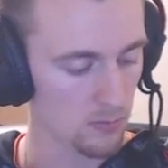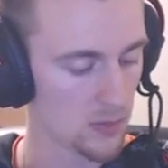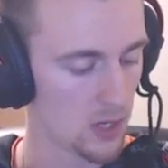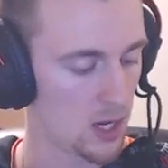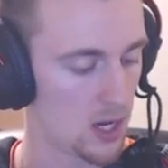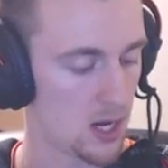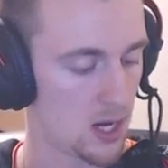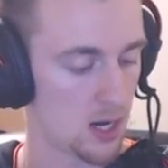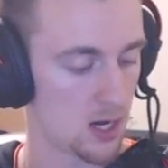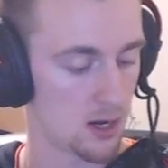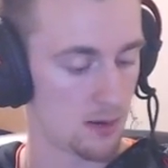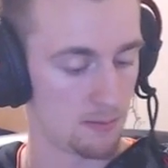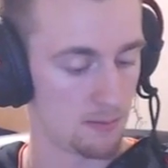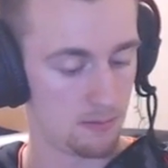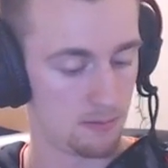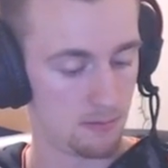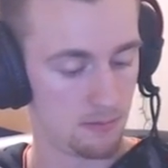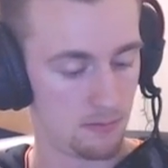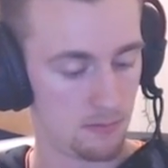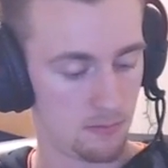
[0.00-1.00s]
I
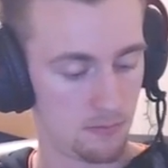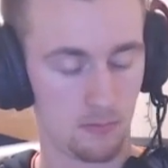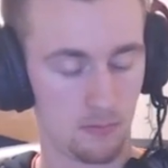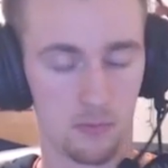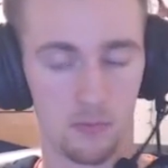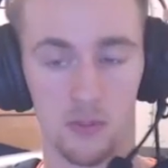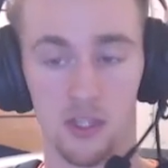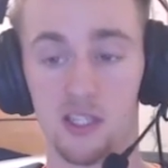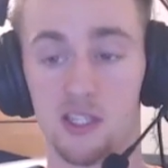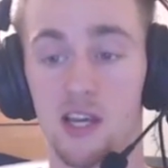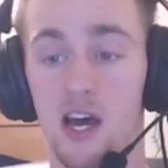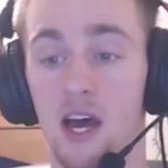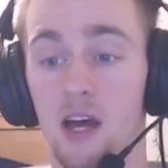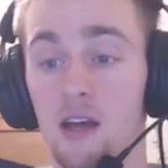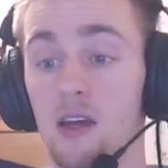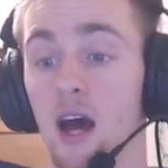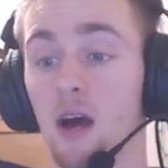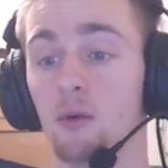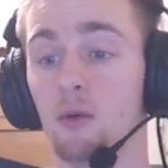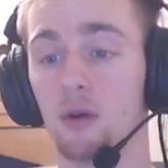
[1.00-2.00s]

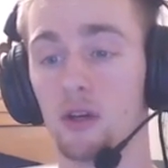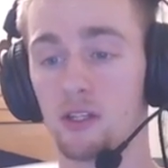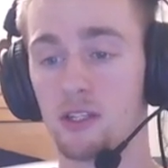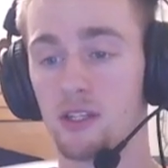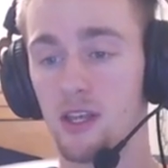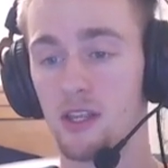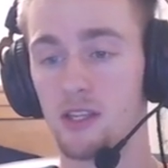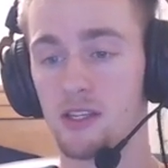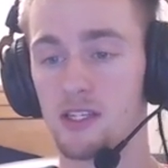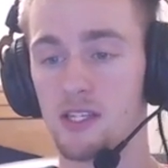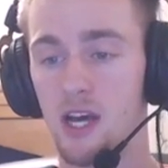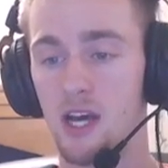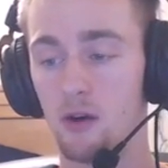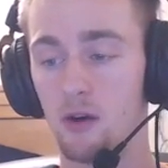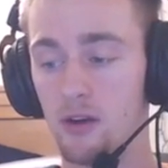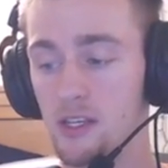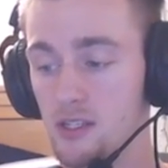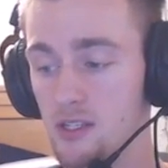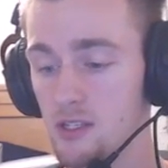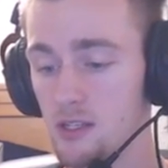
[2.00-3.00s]
will say the
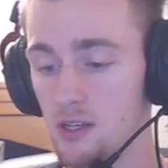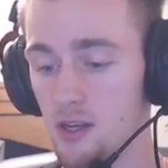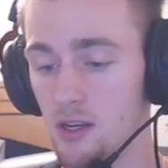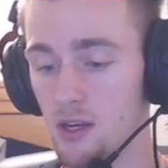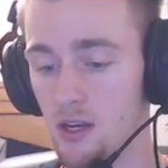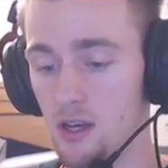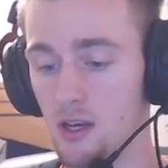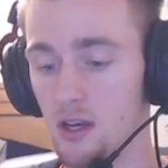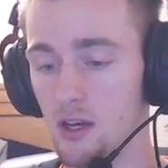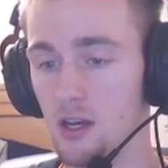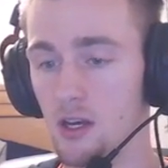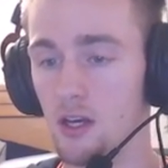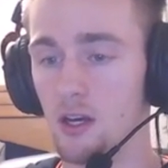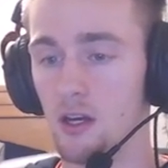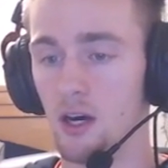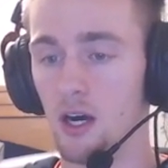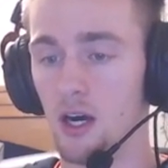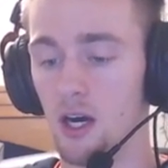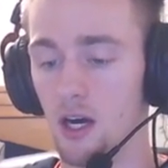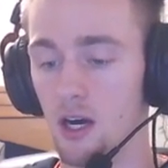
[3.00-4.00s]
Zowies
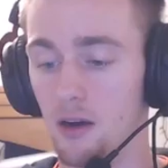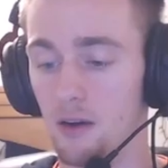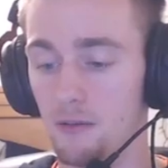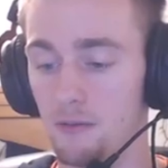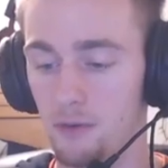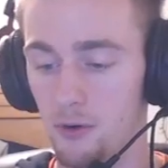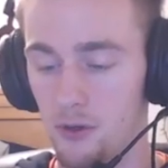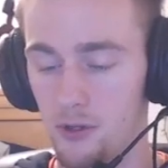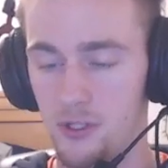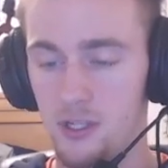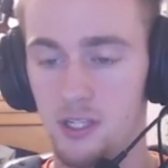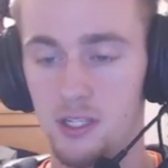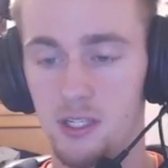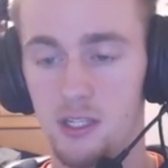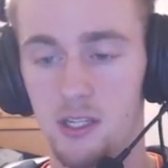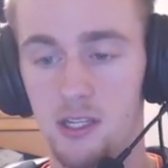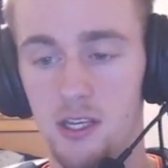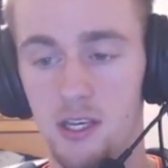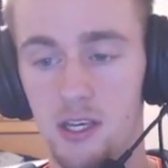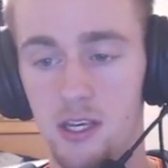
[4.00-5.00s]
versus
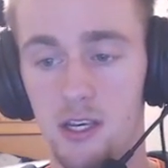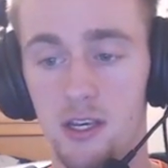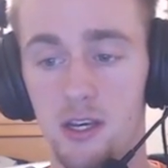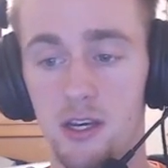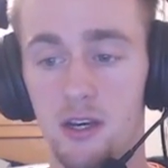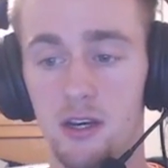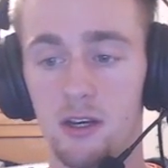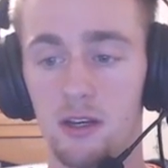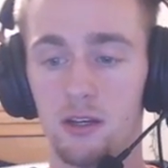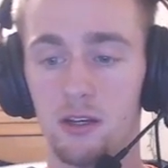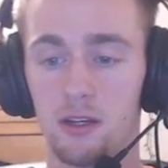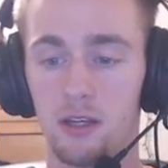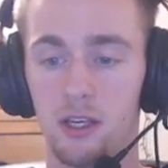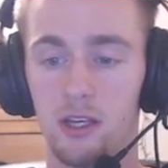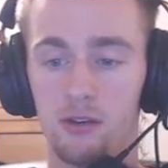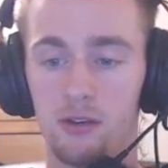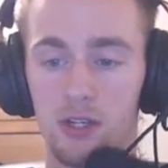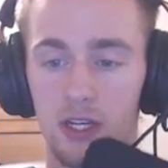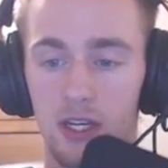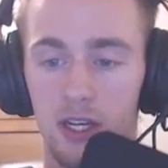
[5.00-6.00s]
the
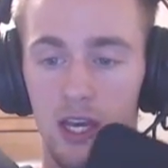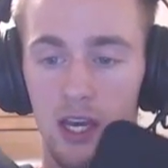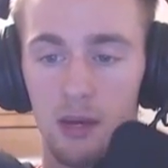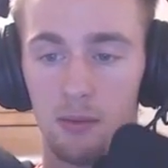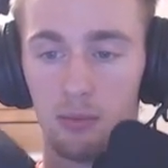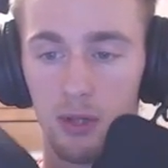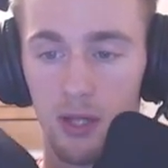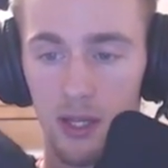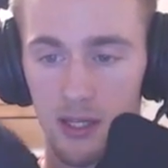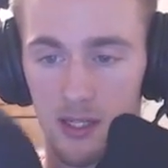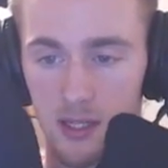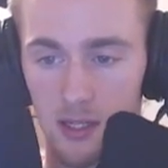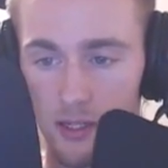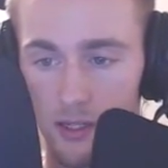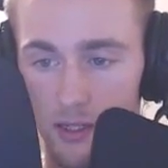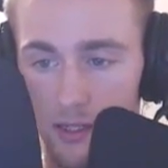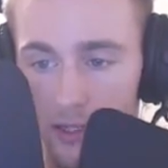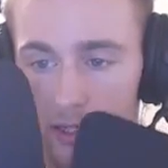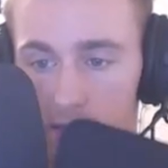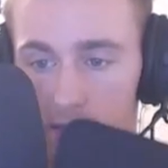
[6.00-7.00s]
QCK
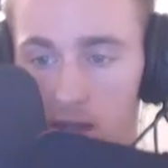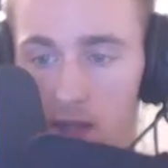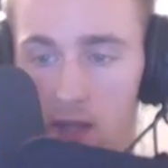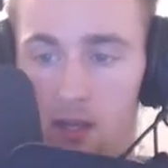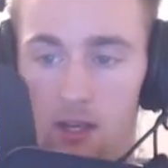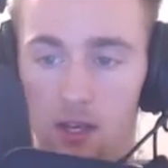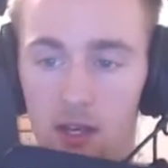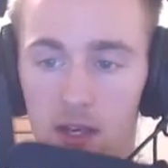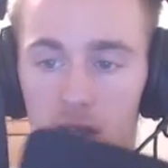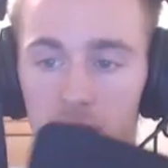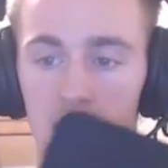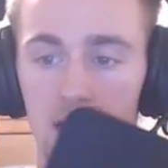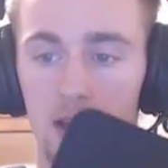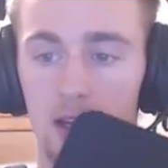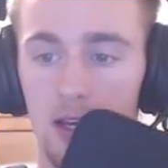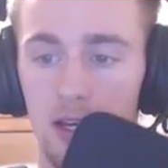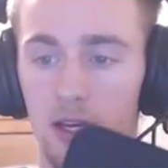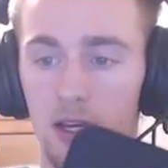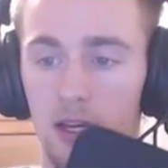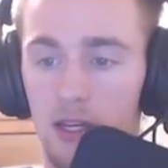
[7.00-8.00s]
Pluses
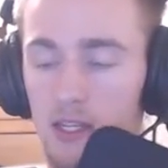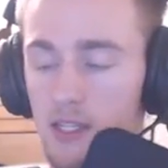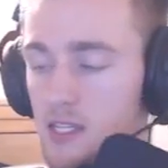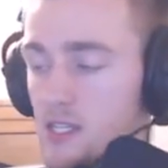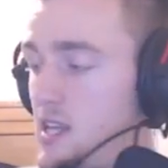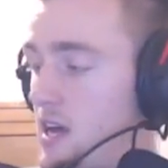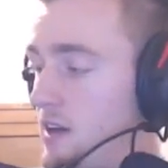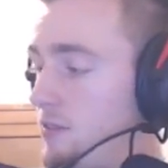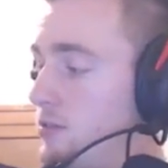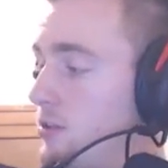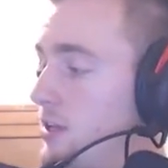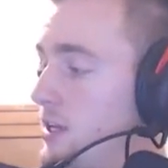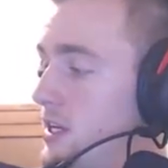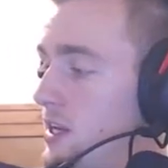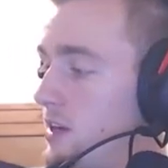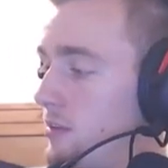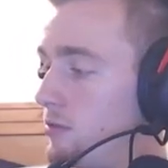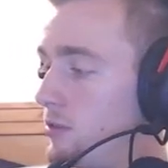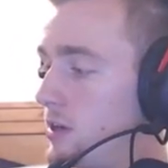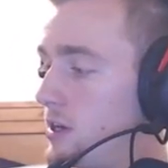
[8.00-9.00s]
is definitely
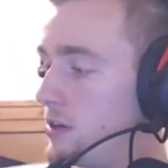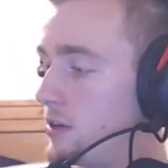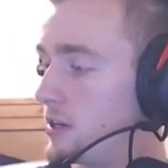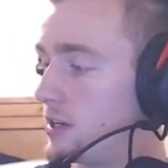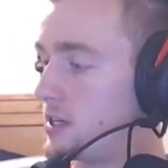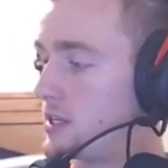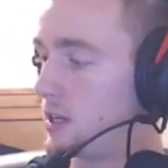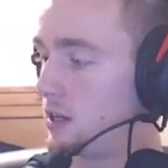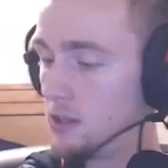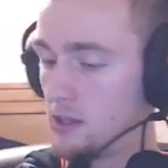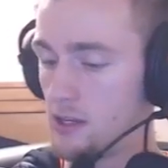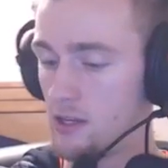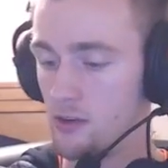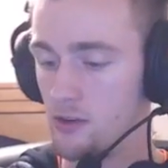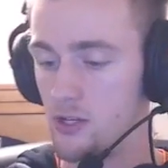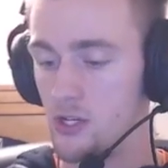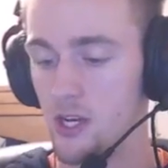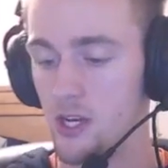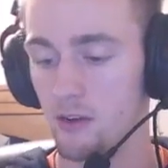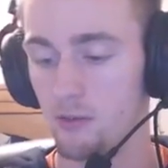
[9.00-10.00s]
different. You can tell a
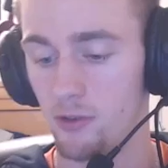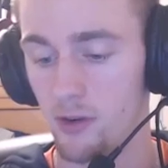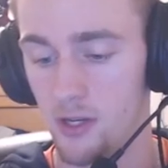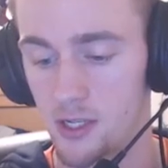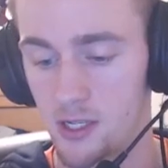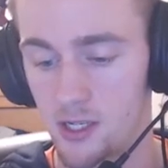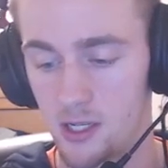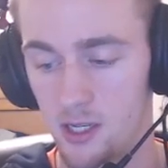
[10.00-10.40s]
huge difference.